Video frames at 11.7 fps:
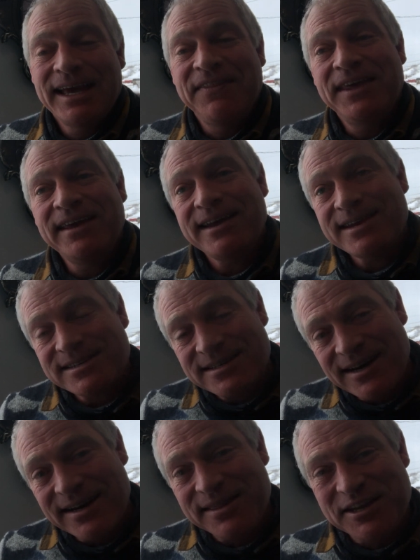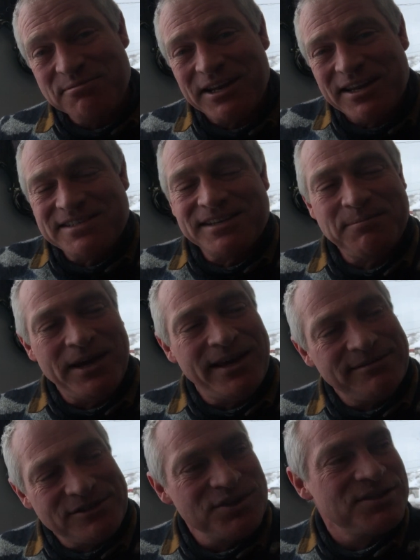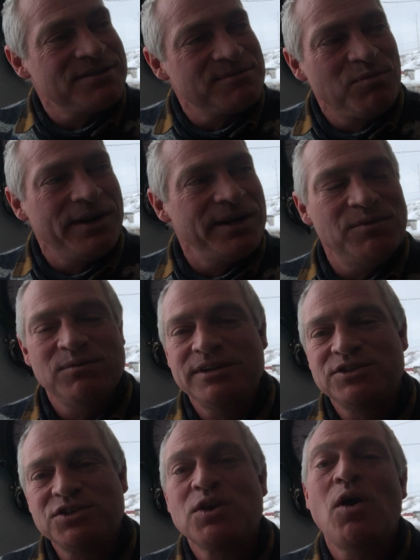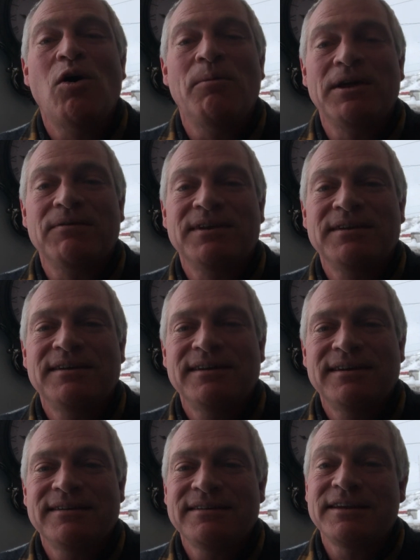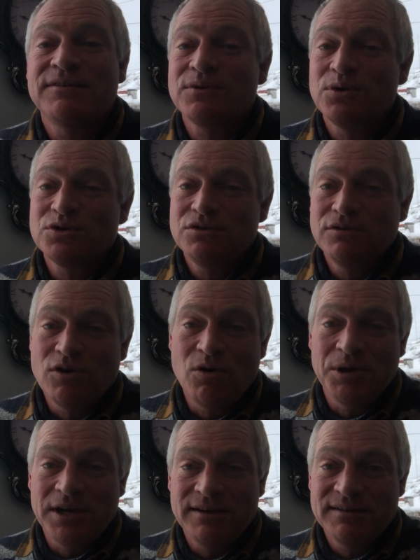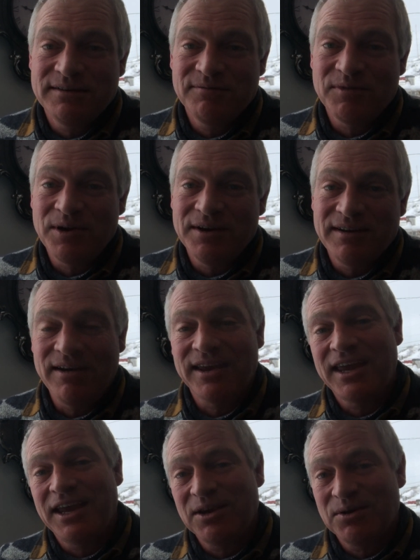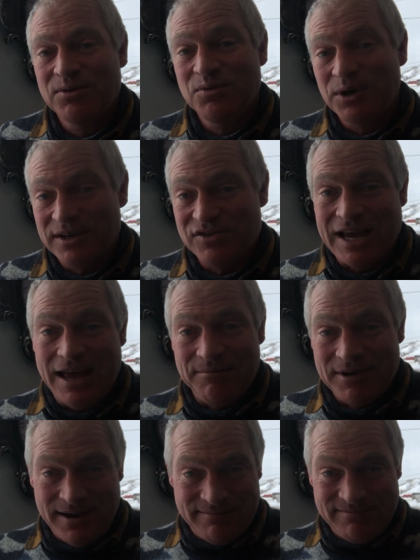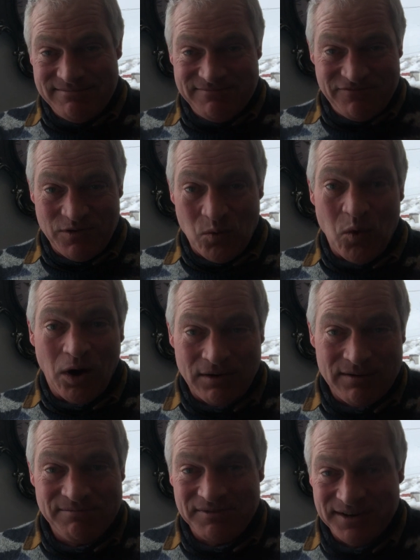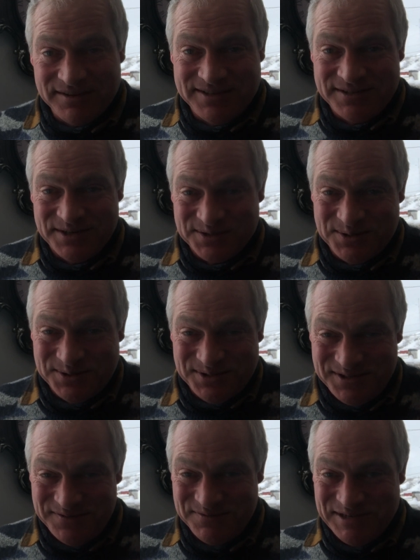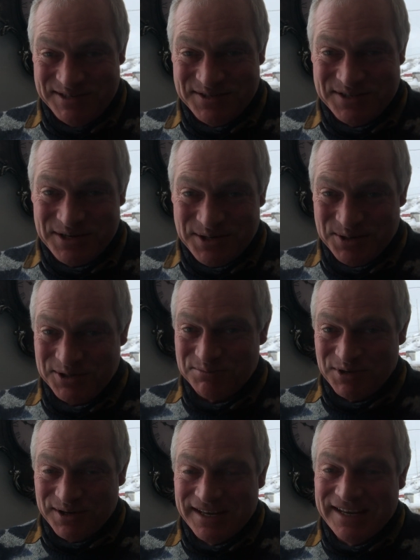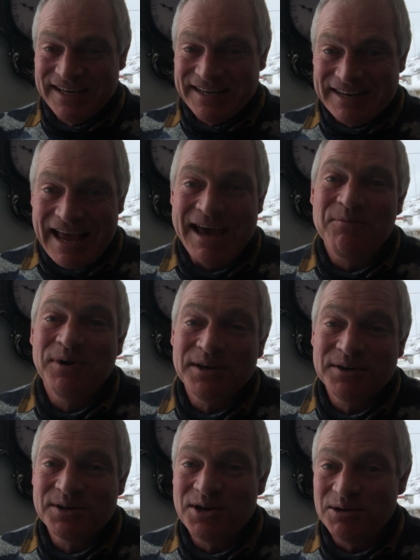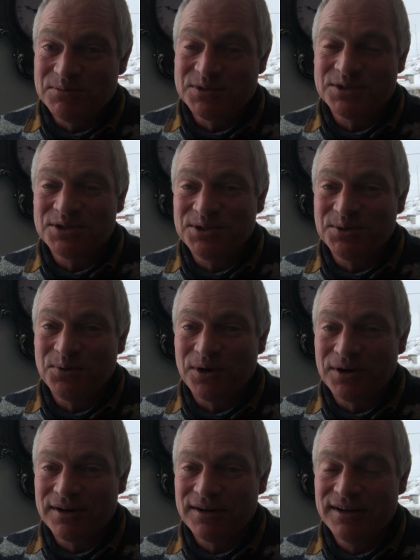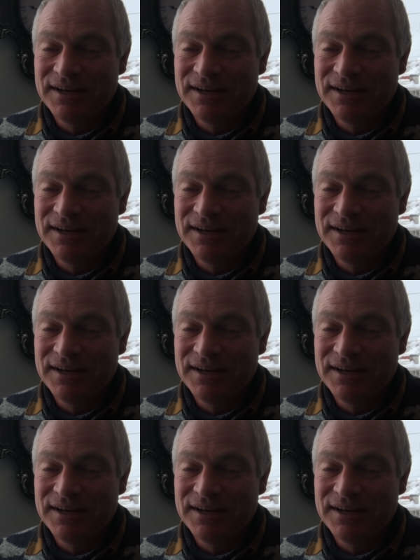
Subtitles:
And then I started to think about it, guys, man, just go home out of it. Now, of course, you know me, right? I can't quit a job, not for work, right? There's all sorts of different reasons that I could, but not when it comes to work.